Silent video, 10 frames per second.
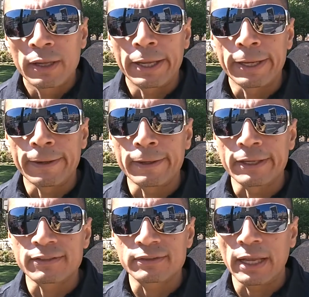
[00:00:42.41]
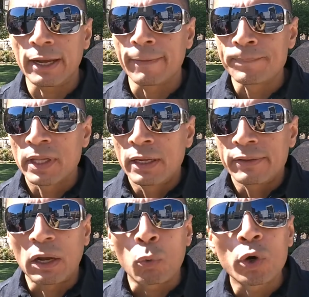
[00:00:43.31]
It's the
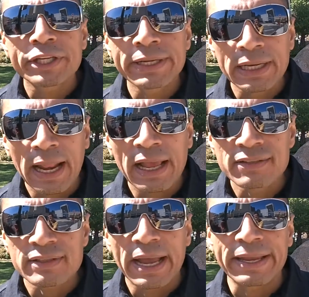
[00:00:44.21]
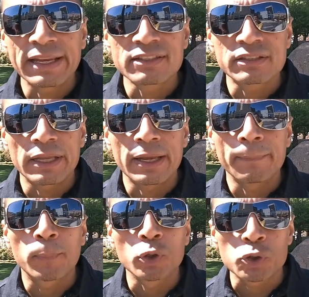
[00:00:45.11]
working class against
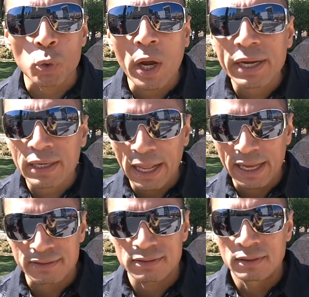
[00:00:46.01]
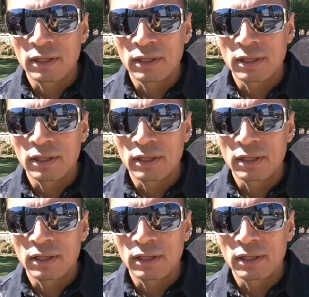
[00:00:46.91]
the bourgeois class.